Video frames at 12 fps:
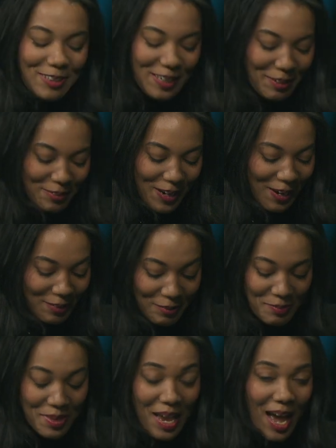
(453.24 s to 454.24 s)
really.
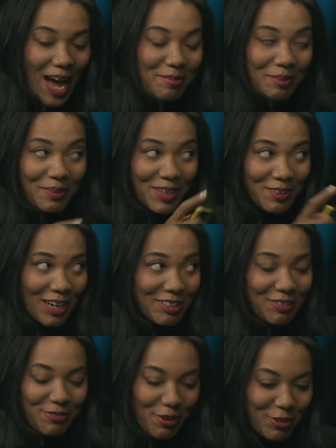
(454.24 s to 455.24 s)
Wow. And maybe you could
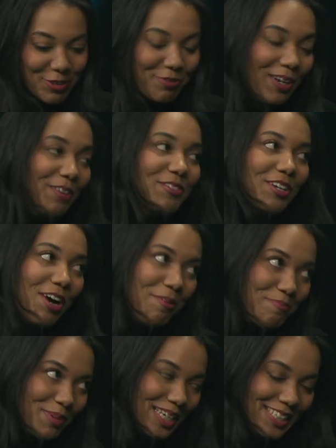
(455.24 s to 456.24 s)
actually focus on one of the
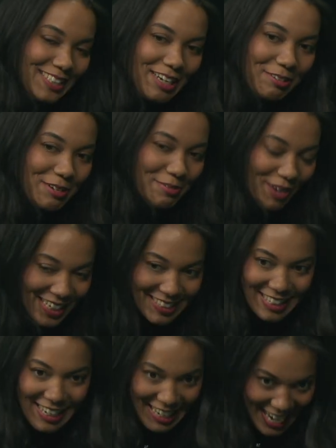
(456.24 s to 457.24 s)
companies that you
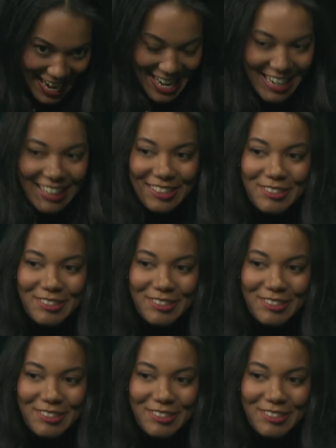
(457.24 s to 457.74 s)
invested in.